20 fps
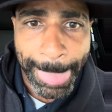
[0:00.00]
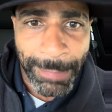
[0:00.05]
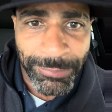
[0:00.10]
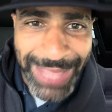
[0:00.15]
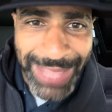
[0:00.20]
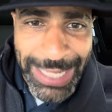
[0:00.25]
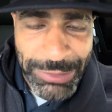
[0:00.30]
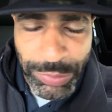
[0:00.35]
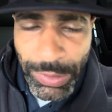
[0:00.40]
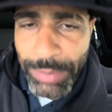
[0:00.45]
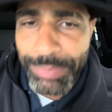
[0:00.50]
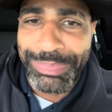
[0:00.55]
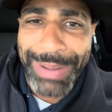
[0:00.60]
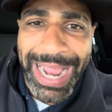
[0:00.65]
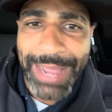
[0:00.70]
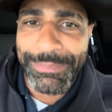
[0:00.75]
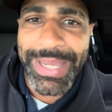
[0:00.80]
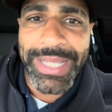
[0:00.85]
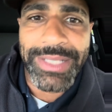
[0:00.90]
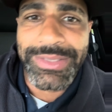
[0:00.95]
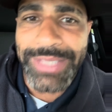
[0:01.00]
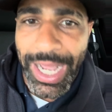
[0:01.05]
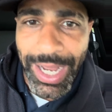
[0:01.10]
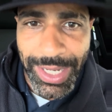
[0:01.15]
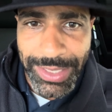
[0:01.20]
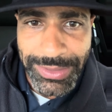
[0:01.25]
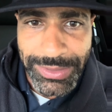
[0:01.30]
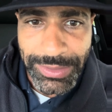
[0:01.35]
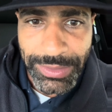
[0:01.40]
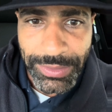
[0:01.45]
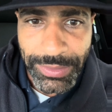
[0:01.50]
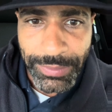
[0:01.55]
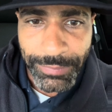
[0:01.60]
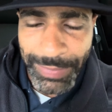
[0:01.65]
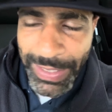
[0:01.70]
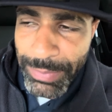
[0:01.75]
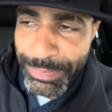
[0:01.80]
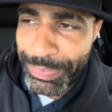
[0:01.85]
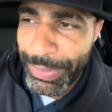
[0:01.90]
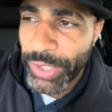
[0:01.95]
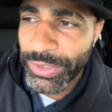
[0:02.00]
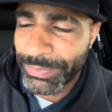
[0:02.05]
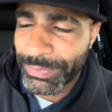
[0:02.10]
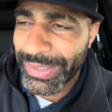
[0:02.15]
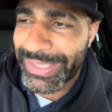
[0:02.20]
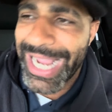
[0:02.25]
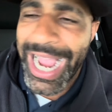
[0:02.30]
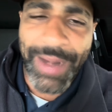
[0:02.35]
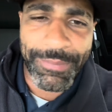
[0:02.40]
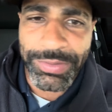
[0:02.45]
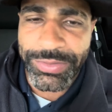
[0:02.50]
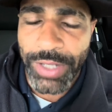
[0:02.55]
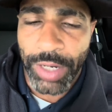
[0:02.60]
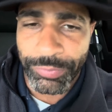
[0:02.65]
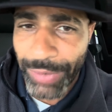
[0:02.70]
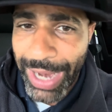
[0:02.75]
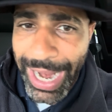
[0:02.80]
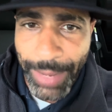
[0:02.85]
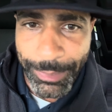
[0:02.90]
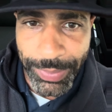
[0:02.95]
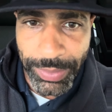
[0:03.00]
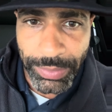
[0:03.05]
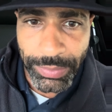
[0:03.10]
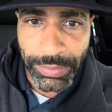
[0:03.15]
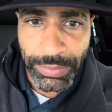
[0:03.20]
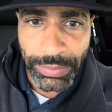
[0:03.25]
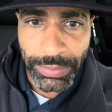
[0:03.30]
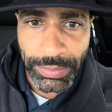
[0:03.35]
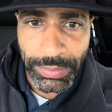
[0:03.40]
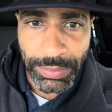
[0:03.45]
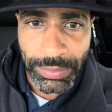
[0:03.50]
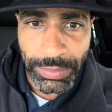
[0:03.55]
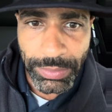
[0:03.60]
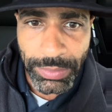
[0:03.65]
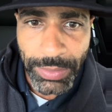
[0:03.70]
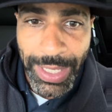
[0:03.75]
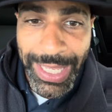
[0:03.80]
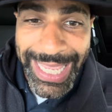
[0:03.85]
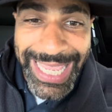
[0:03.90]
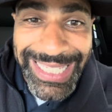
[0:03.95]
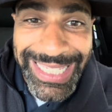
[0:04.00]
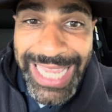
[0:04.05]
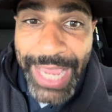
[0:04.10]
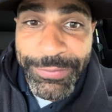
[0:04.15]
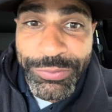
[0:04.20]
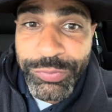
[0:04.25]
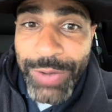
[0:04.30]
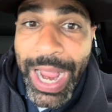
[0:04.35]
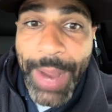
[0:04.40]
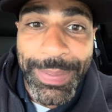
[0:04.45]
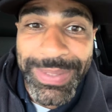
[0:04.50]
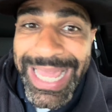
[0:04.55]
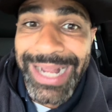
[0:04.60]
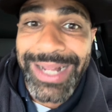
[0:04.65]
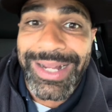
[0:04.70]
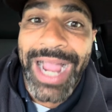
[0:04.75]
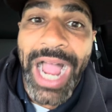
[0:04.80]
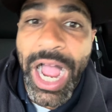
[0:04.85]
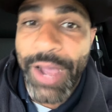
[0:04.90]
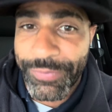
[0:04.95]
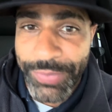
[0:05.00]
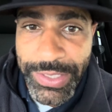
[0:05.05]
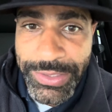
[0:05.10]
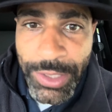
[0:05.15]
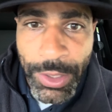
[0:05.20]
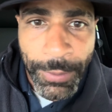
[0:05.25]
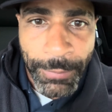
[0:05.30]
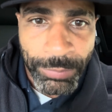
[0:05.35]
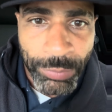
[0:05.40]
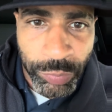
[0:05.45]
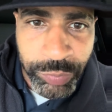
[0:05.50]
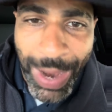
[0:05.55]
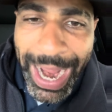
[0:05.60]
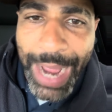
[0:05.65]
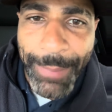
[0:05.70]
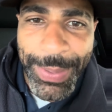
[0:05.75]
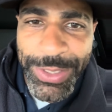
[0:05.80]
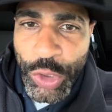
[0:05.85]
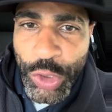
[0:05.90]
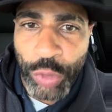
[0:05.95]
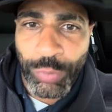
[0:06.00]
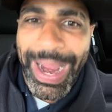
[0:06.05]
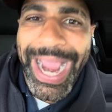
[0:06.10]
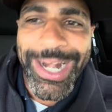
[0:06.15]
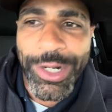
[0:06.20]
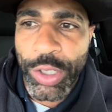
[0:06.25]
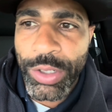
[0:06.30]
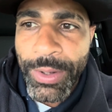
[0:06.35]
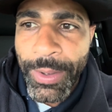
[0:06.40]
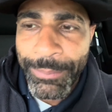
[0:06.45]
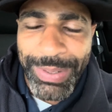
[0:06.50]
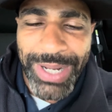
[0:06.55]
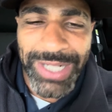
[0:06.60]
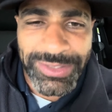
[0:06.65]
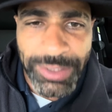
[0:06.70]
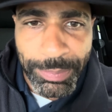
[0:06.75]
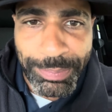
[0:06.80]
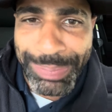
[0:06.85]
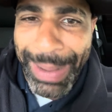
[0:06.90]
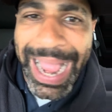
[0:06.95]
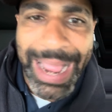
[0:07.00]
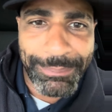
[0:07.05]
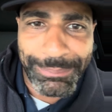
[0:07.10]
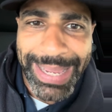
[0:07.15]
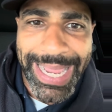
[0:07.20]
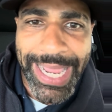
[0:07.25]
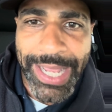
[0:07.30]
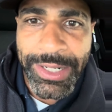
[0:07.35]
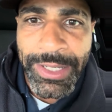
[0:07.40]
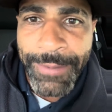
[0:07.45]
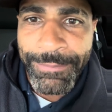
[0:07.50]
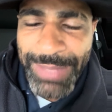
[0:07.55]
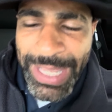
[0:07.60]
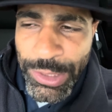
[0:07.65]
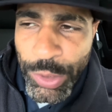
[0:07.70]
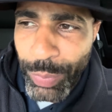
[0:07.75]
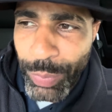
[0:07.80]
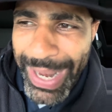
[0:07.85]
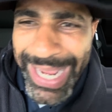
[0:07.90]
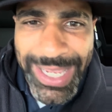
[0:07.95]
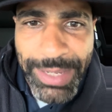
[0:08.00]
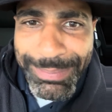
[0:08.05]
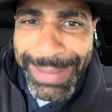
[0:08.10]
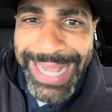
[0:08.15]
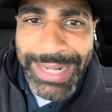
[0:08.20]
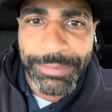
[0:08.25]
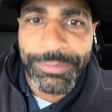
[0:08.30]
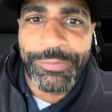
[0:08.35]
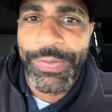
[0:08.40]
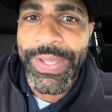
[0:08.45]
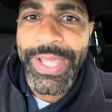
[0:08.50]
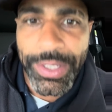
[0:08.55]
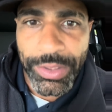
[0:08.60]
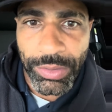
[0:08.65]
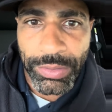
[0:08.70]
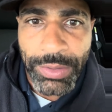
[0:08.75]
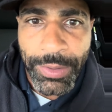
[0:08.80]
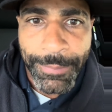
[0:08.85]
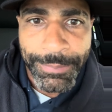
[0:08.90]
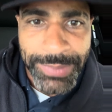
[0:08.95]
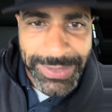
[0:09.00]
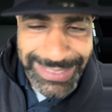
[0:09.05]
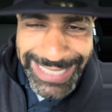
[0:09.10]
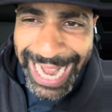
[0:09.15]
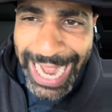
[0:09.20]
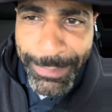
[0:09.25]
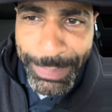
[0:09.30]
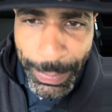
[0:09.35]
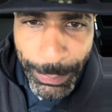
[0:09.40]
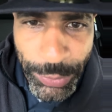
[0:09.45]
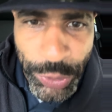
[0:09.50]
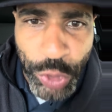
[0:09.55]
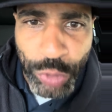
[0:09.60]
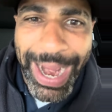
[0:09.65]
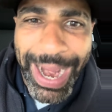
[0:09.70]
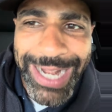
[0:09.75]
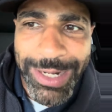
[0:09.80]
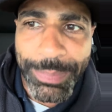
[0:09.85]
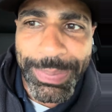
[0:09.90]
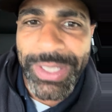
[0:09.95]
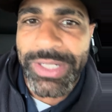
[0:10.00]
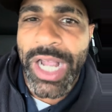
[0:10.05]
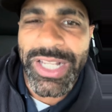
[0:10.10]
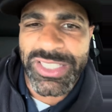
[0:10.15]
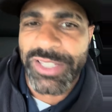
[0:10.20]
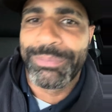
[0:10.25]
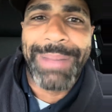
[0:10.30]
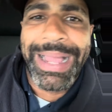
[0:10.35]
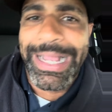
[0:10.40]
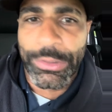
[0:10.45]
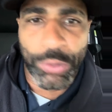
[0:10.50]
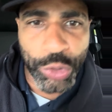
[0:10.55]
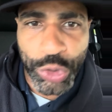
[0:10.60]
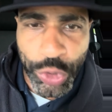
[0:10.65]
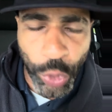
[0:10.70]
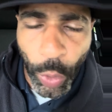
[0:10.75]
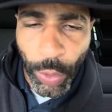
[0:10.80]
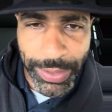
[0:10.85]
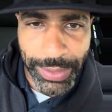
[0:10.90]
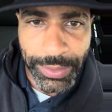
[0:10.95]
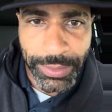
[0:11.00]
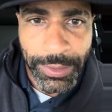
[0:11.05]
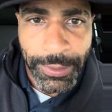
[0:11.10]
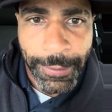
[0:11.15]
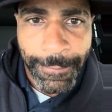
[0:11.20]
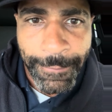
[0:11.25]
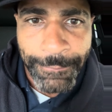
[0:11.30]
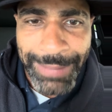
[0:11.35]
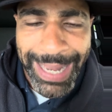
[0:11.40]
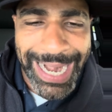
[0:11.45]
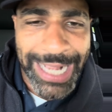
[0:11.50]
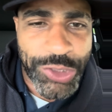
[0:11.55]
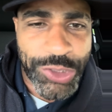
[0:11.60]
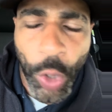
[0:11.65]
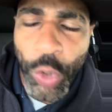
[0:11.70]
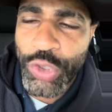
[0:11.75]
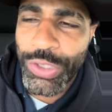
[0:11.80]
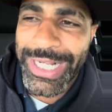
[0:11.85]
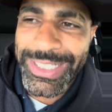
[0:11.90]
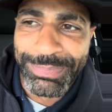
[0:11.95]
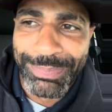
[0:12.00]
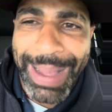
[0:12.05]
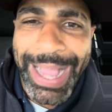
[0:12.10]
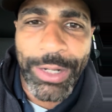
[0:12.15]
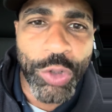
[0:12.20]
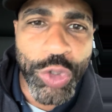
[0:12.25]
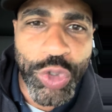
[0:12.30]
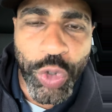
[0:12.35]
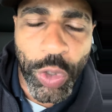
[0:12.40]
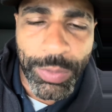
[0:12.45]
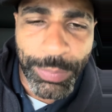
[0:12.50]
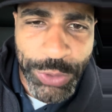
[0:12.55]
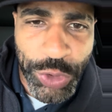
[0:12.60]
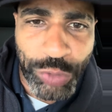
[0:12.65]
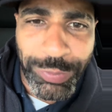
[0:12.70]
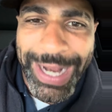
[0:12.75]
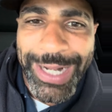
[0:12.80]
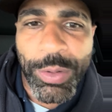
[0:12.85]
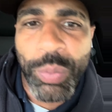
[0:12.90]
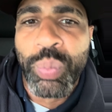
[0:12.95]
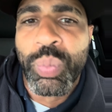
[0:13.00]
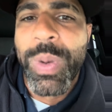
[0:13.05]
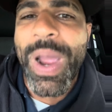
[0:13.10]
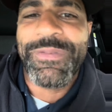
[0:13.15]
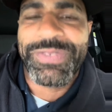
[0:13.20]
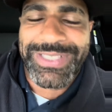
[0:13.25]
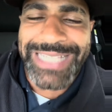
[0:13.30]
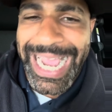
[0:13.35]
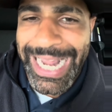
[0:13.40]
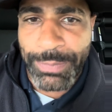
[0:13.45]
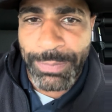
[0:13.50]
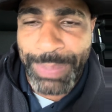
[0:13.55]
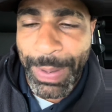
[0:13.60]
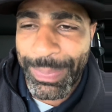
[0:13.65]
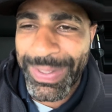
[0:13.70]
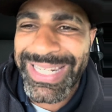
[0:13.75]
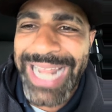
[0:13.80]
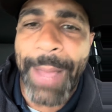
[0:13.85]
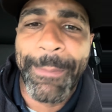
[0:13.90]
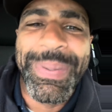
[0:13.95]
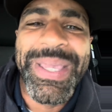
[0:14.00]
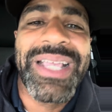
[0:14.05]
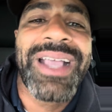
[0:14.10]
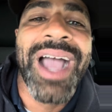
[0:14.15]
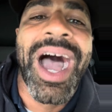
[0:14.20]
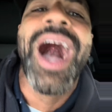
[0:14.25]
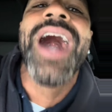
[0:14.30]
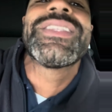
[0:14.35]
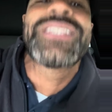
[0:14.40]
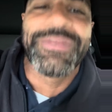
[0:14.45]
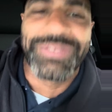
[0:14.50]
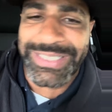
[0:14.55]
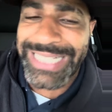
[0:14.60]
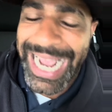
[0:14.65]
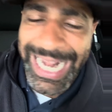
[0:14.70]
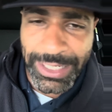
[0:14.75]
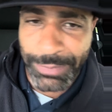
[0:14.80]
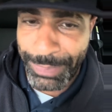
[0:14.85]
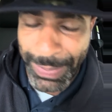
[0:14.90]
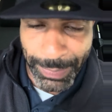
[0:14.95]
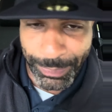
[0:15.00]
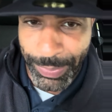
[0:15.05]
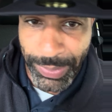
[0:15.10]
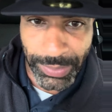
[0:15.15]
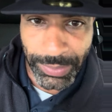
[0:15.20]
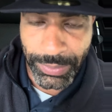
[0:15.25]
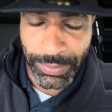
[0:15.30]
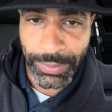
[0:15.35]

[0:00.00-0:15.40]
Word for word: That's what a Batman does. He builds up the confidence of Robin. He gives Robin that confidence. Robin's greater because of Batman and the way he made him feel. Scottie Pippen was greater because of Michael Jordan. And I told you guys, Michael Jordan was greater with Scottie Pippen, not because of Scottie Pippen.